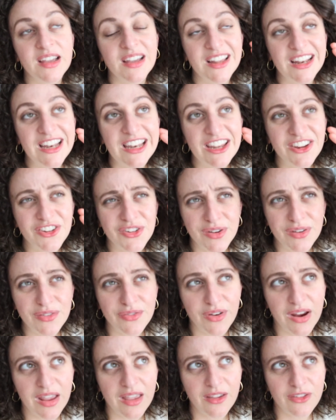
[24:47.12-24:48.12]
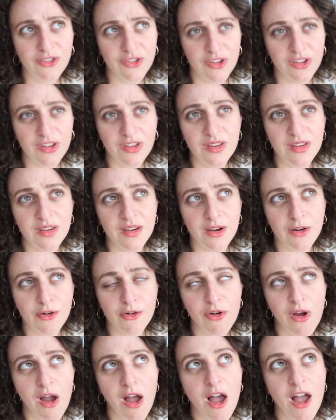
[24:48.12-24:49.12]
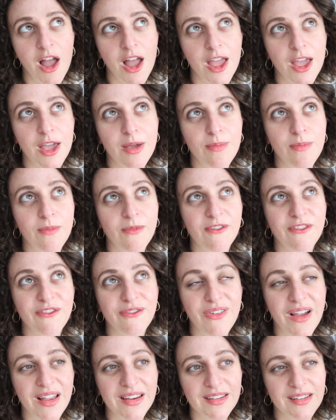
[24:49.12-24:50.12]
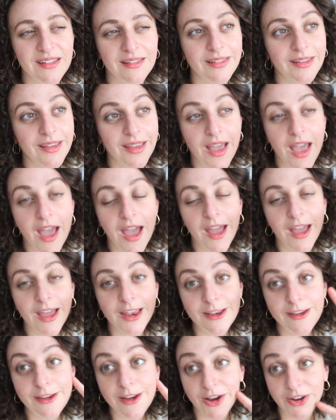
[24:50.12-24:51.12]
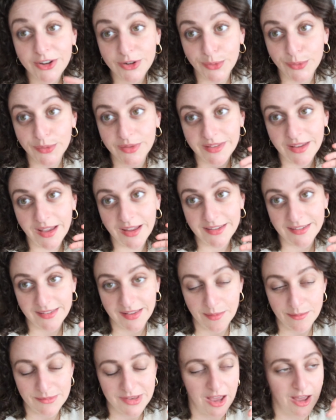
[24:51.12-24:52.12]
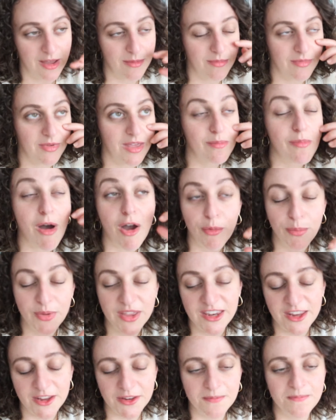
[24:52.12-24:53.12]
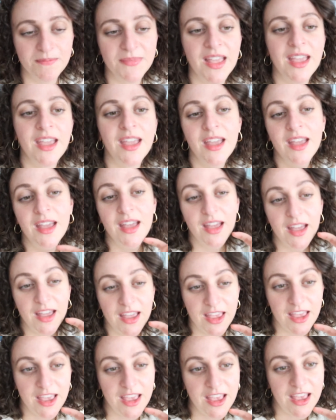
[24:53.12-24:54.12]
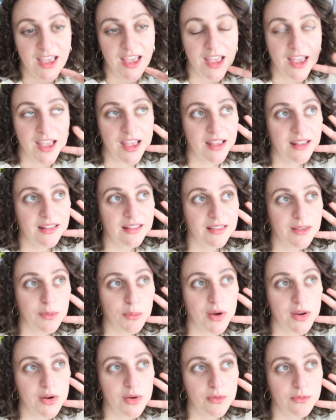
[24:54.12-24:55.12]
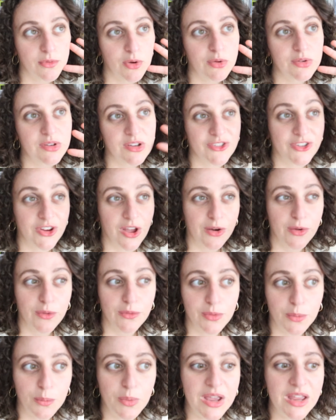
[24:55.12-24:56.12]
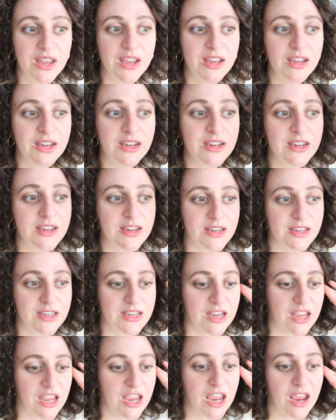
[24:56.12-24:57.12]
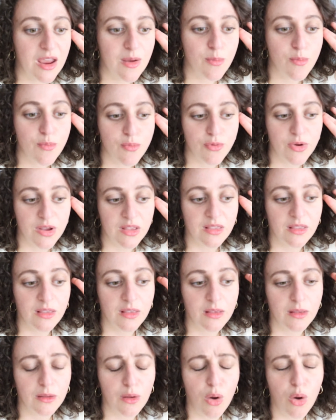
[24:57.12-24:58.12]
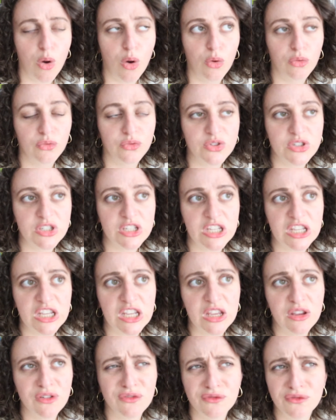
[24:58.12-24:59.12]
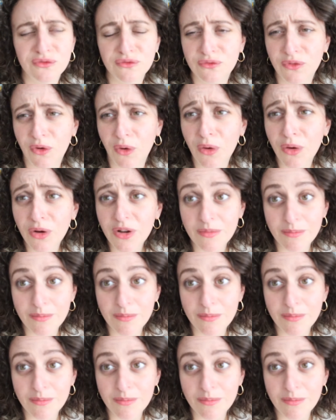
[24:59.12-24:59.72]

literary fiction, crime, fantasy and young adult at the same time, in my opinion. He is the one who wrote The Shadow of the Wind, The Prince of the Fog,